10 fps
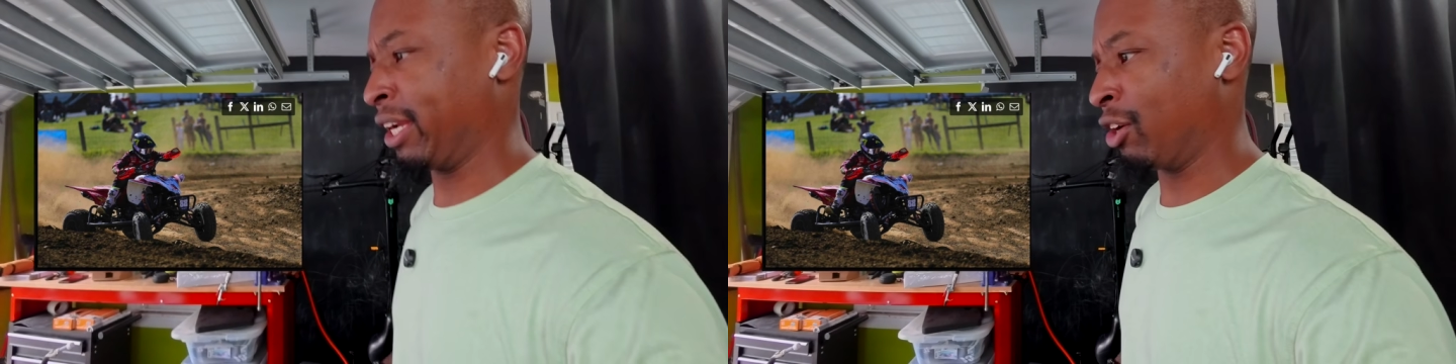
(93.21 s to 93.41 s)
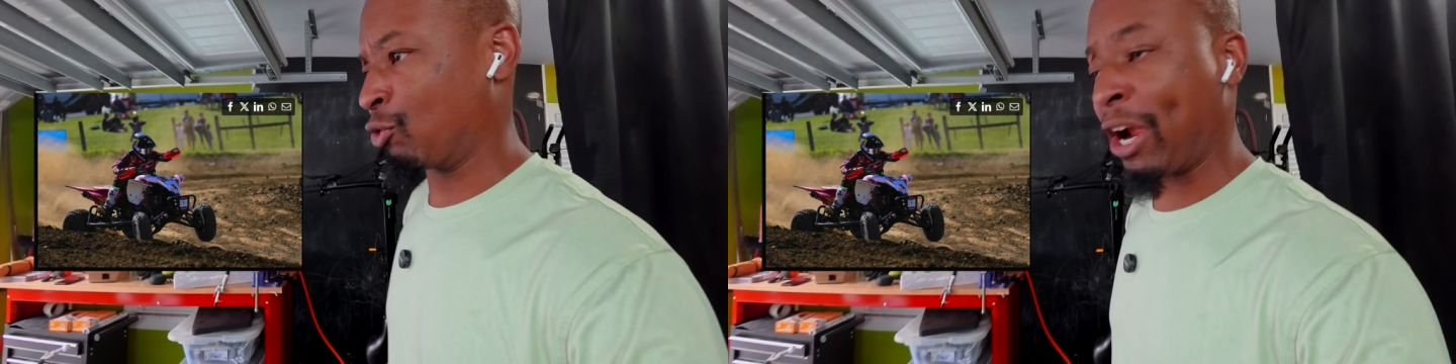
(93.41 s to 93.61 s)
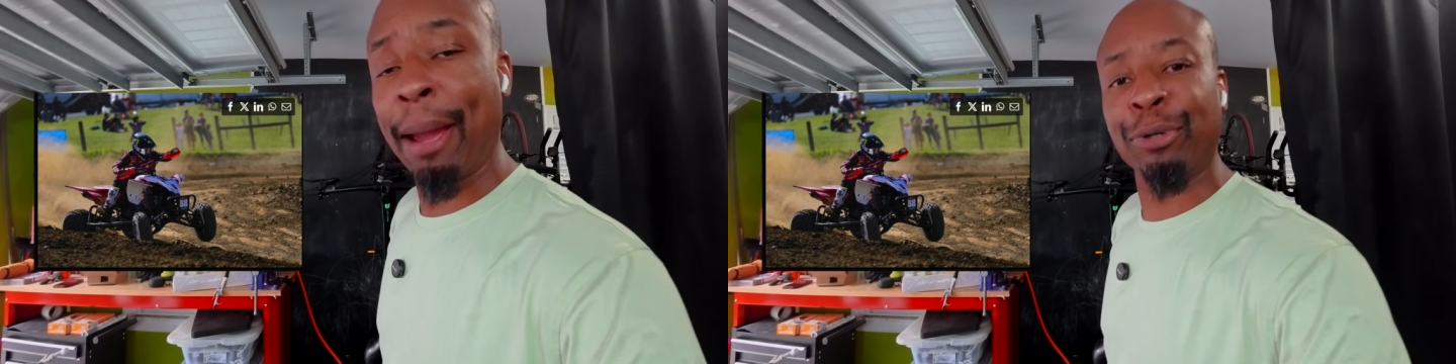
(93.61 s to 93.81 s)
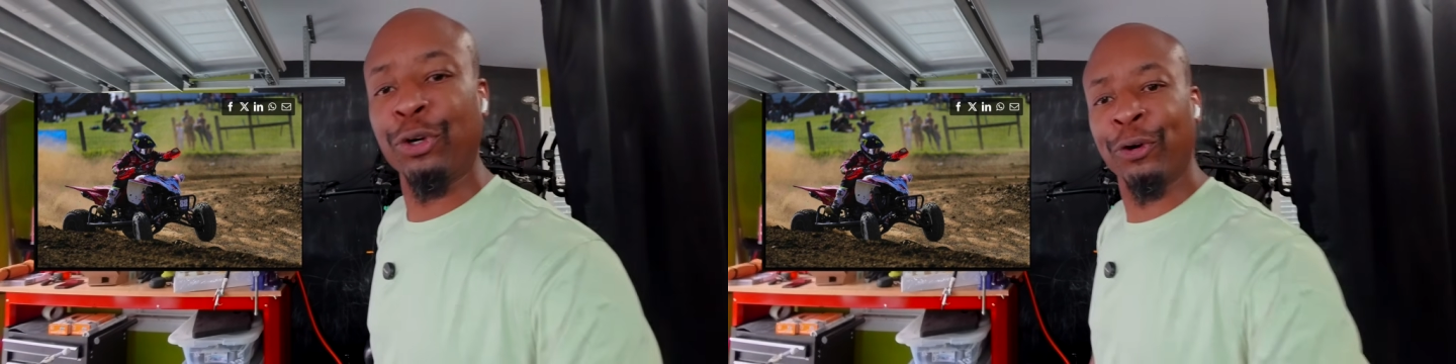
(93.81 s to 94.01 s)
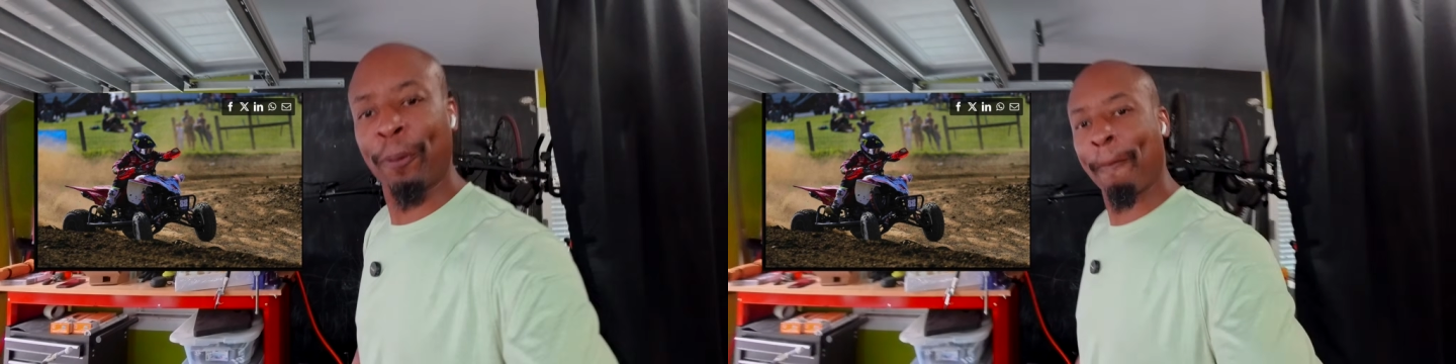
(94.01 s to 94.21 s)
Raptor.
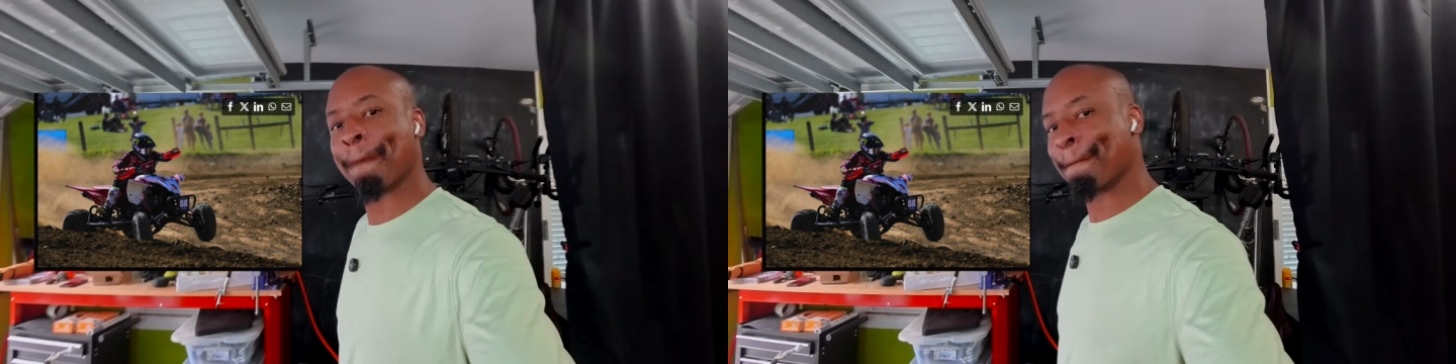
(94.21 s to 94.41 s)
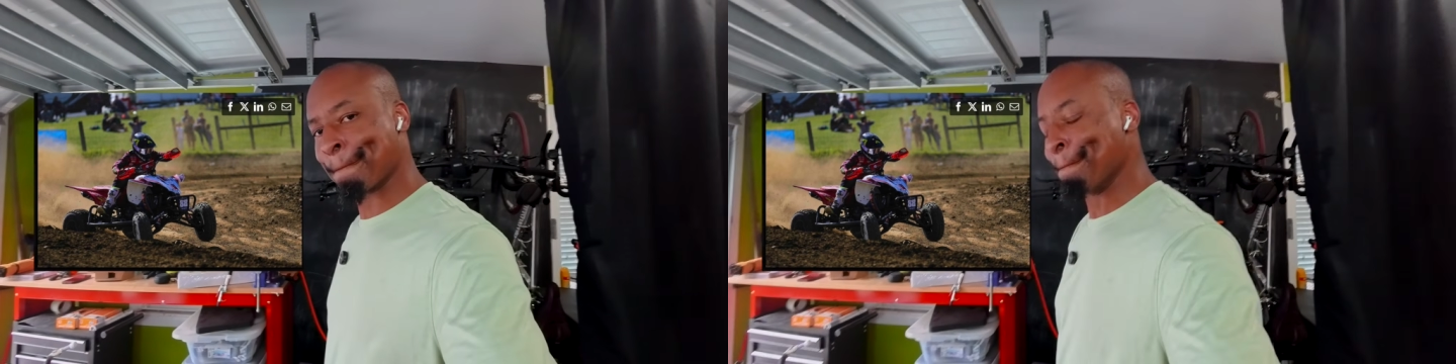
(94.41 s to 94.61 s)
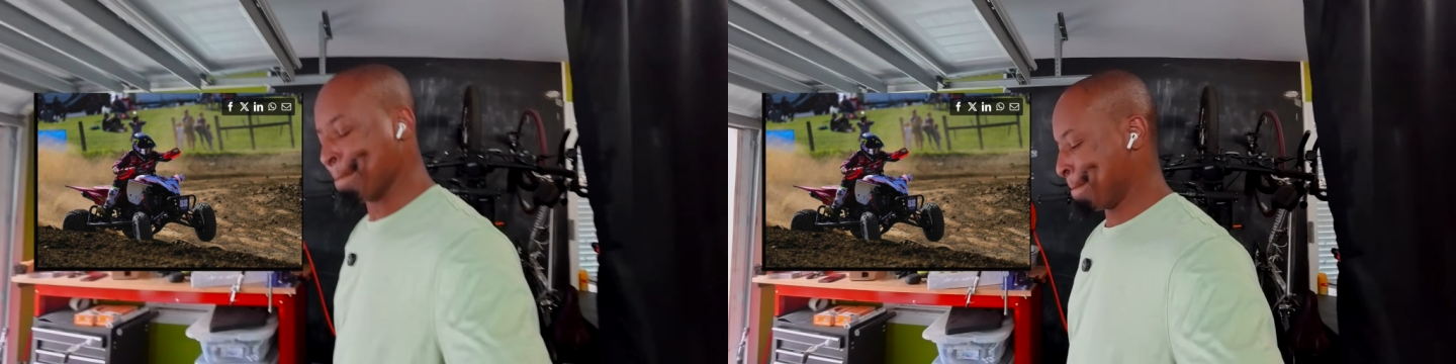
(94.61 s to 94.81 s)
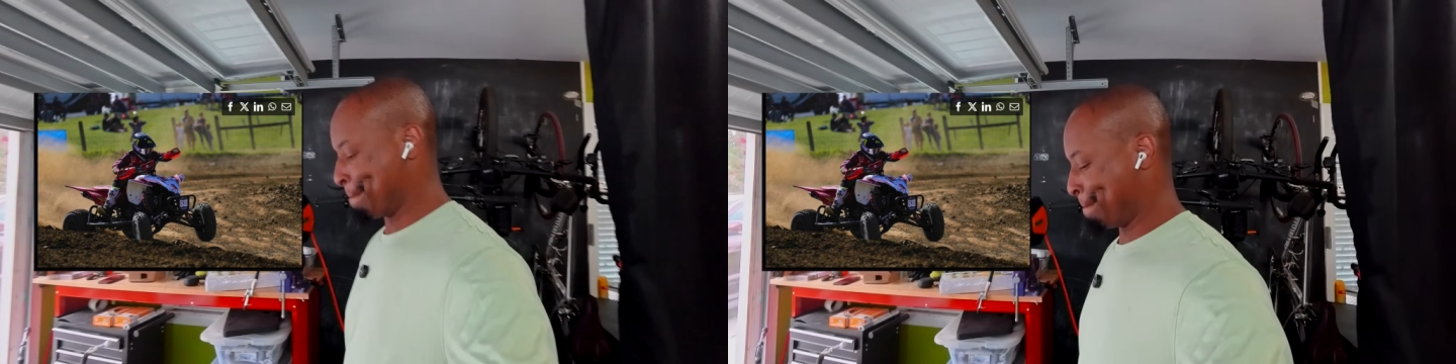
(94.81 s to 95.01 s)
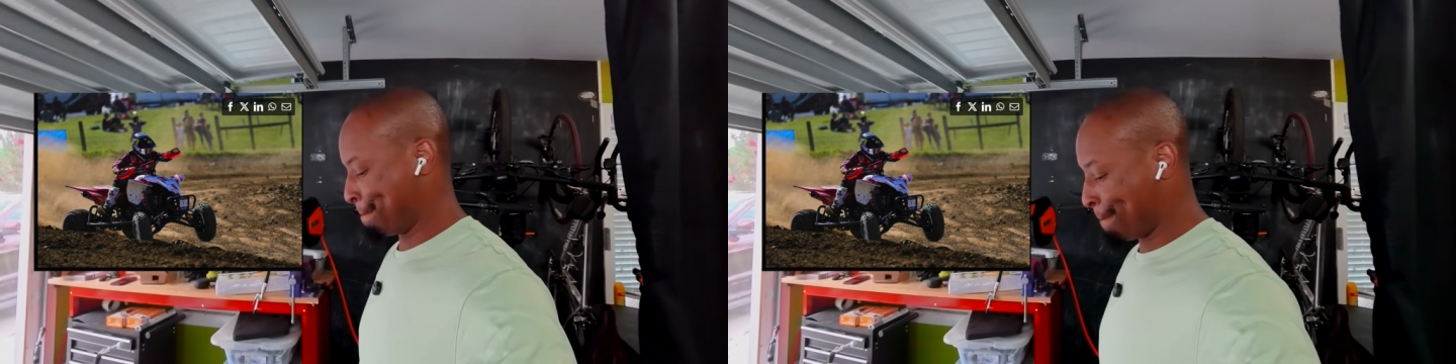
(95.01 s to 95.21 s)

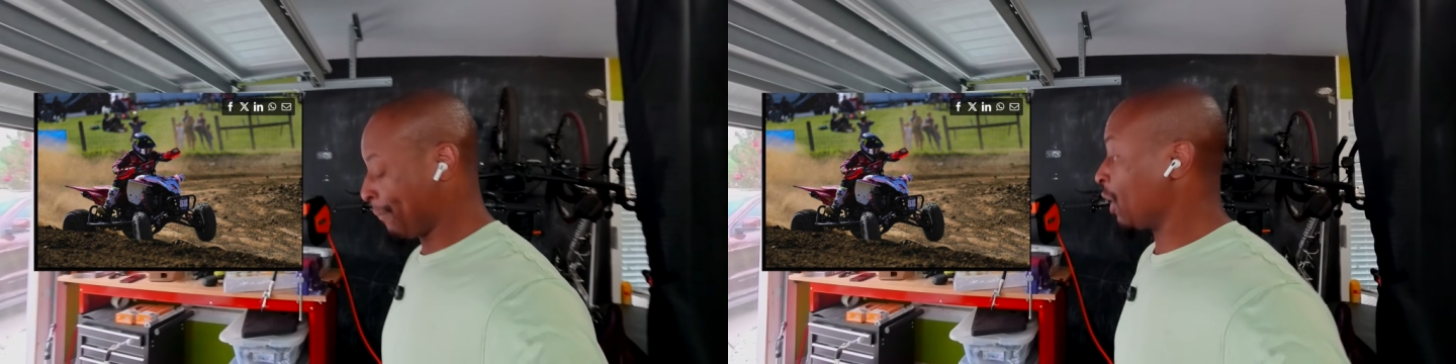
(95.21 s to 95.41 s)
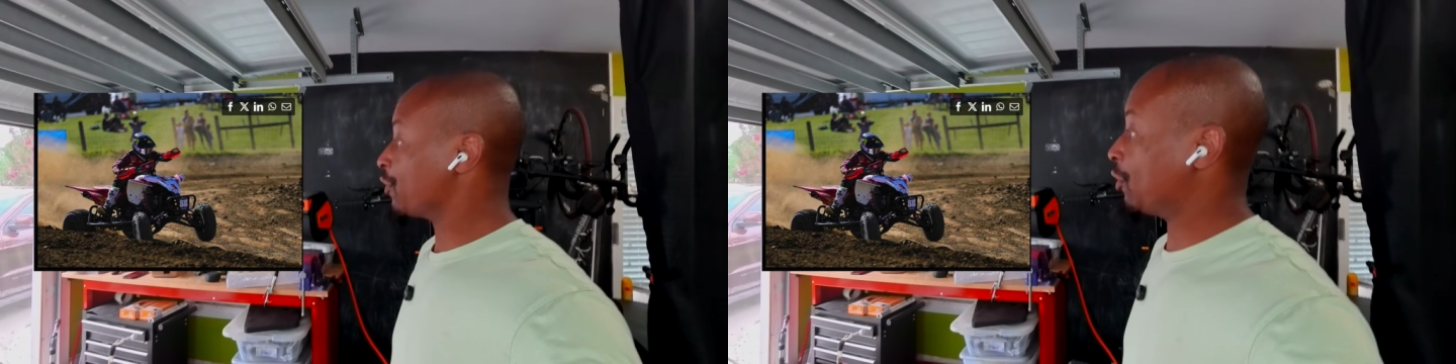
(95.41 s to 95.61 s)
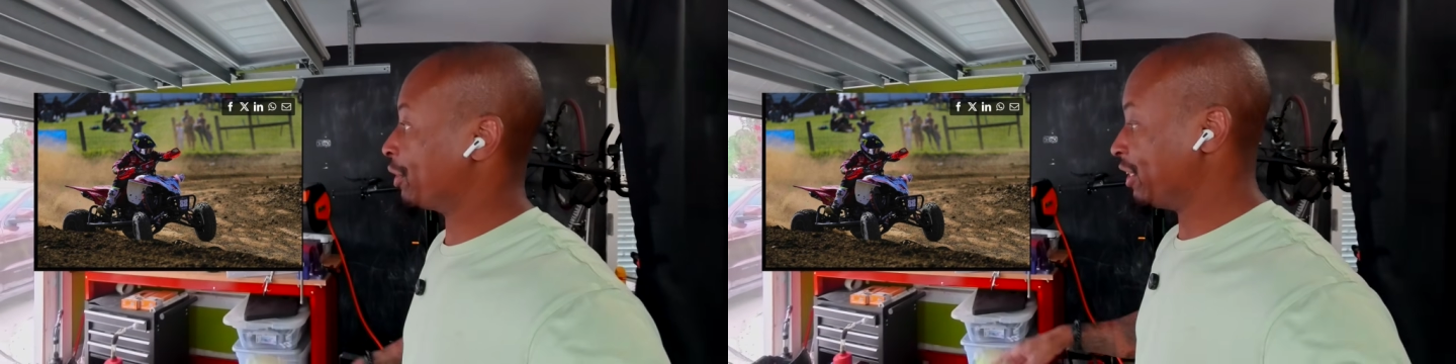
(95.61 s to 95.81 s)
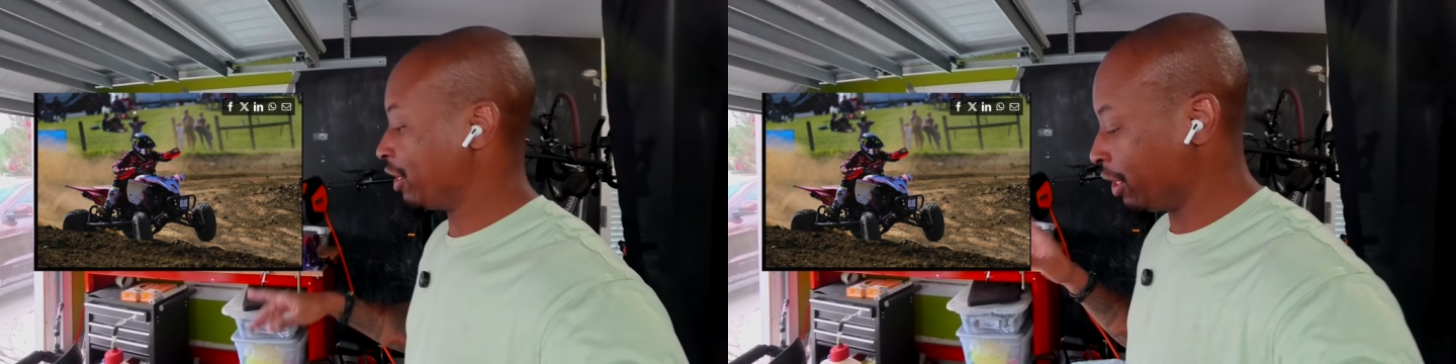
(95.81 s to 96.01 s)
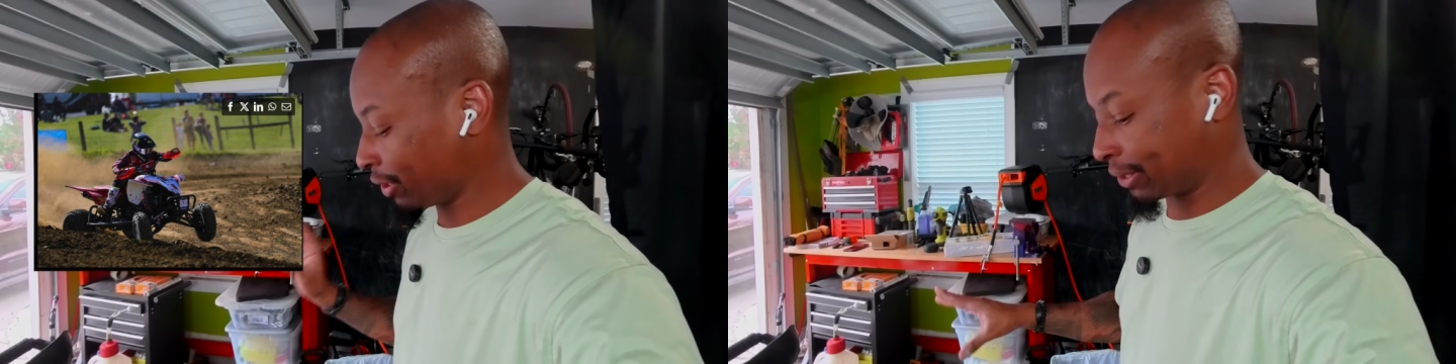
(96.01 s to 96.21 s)
So he
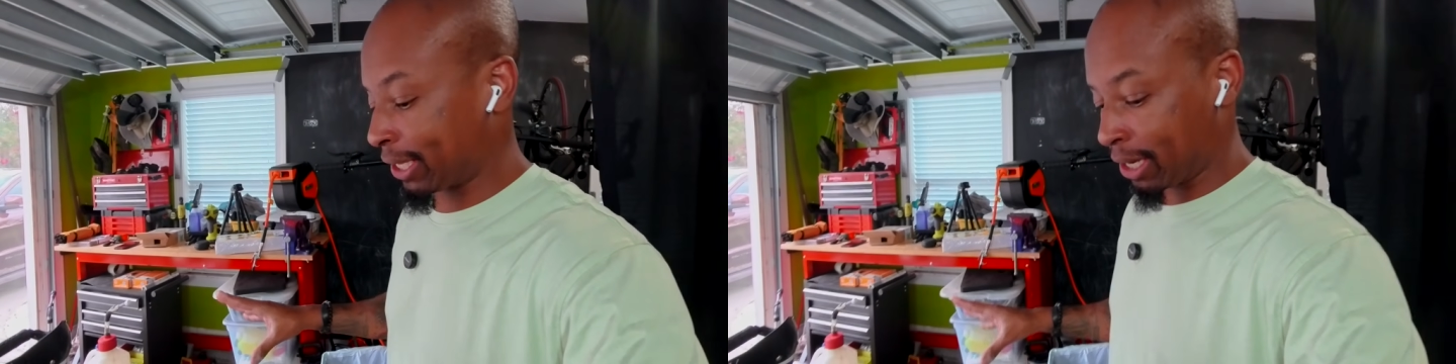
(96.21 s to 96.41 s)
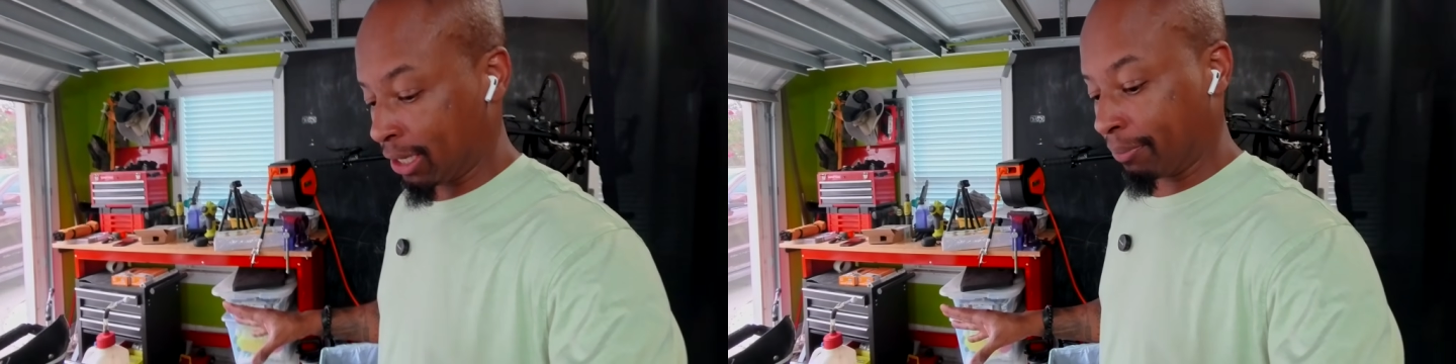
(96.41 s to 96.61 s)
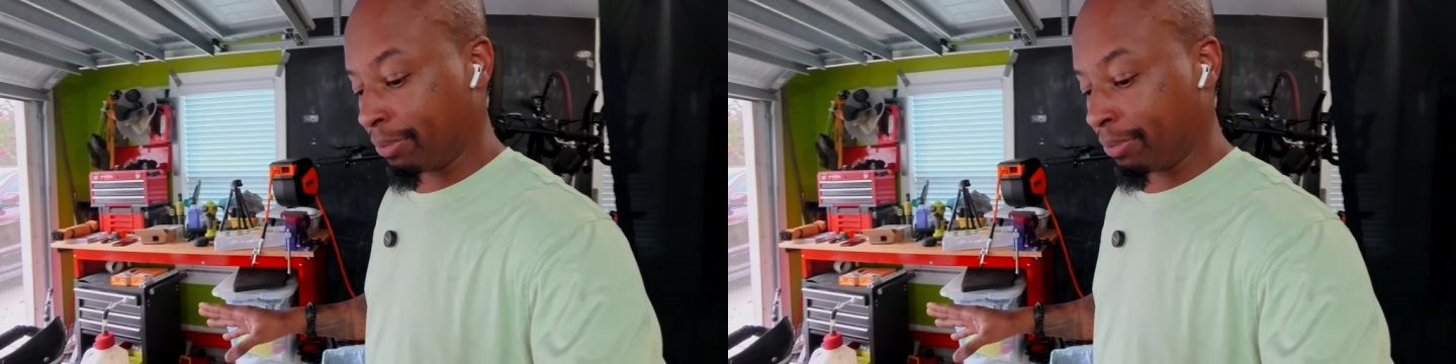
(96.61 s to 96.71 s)
hooked that up.